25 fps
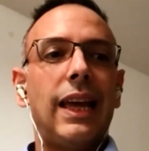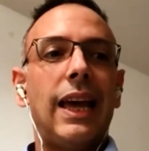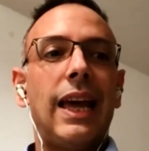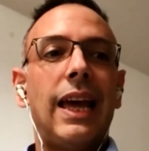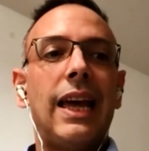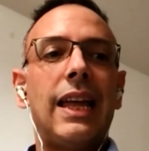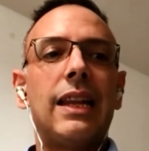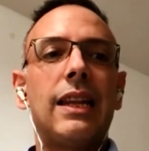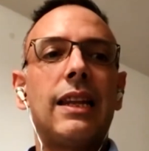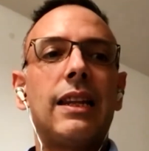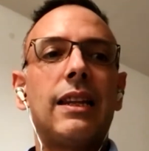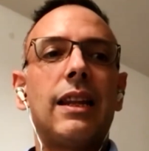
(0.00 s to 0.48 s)

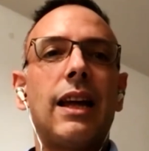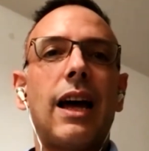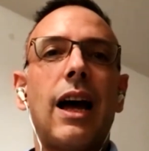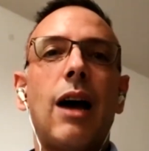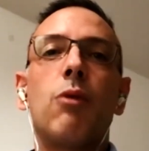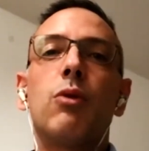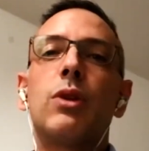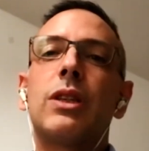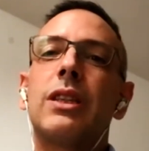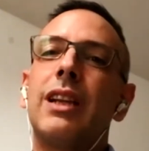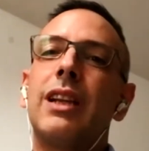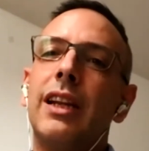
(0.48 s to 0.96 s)
And
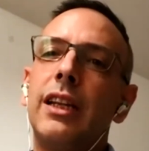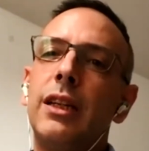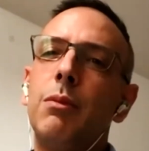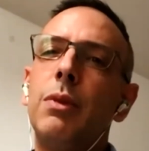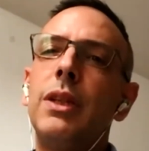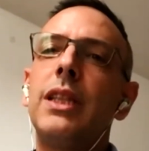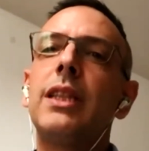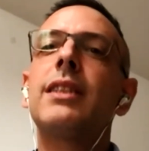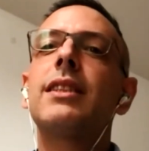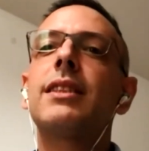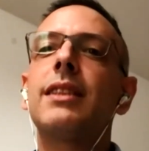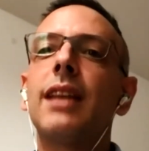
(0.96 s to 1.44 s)
I was a little
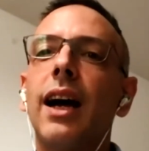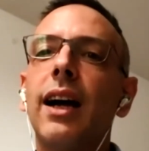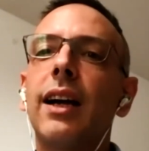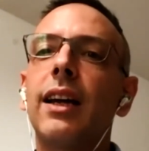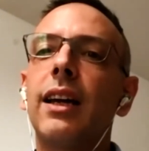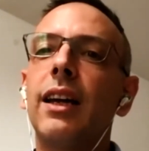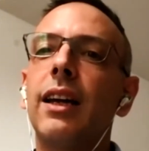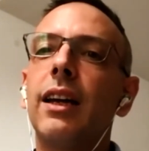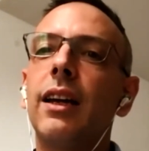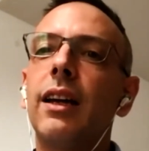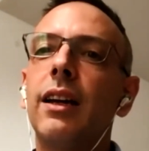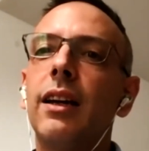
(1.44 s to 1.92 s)
bit
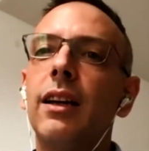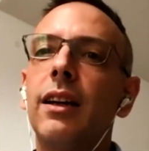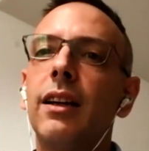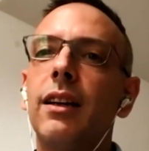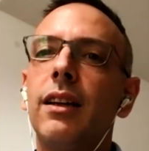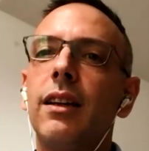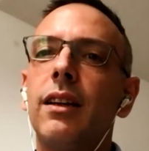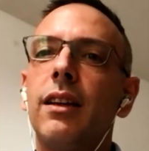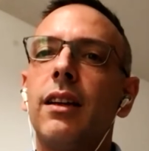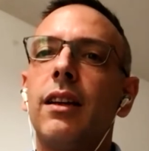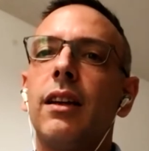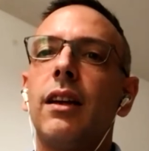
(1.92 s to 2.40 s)
stuck in
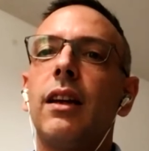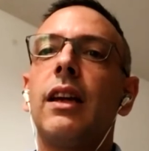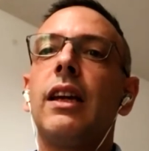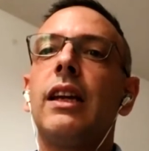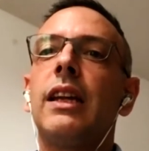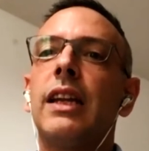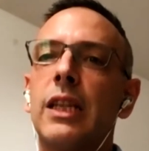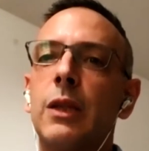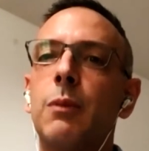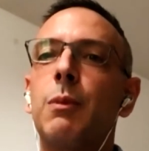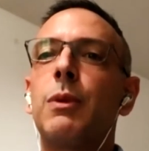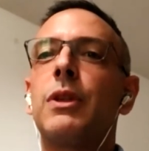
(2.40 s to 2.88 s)

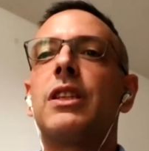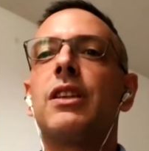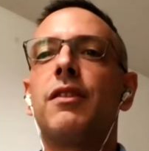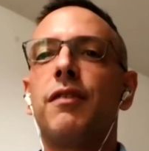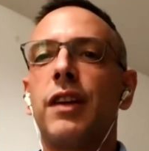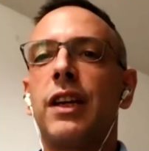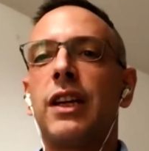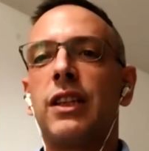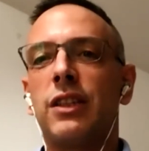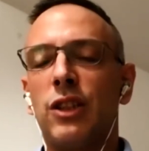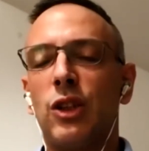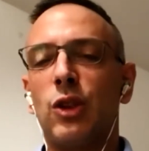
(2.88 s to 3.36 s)
a
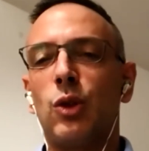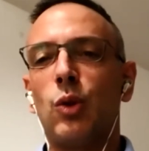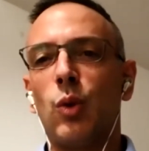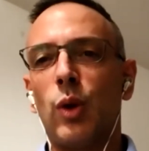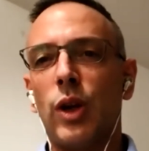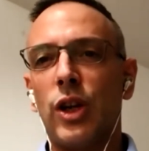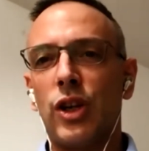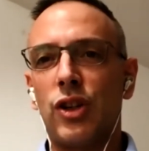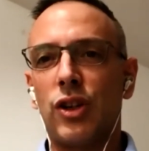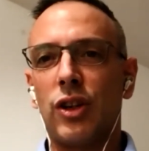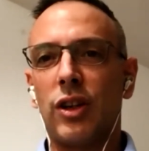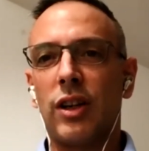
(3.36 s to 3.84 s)
specific
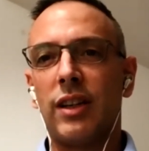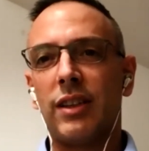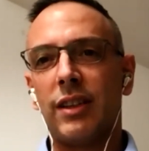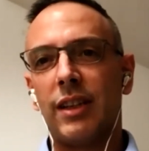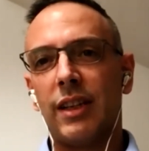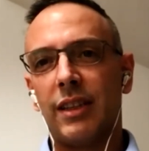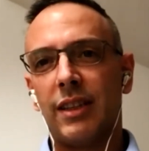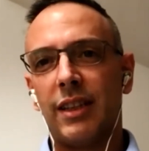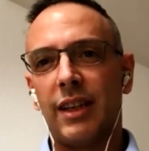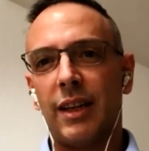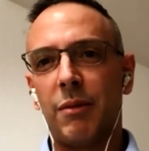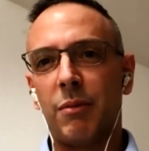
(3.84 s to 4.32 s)
situation at
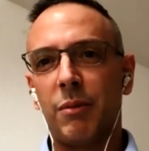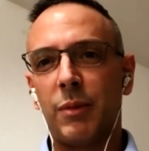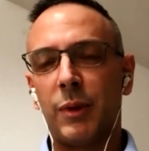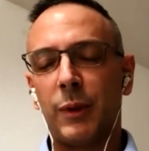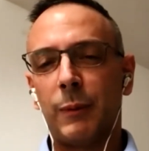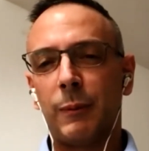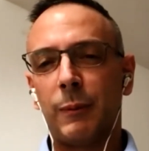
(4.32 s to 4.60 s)
that time.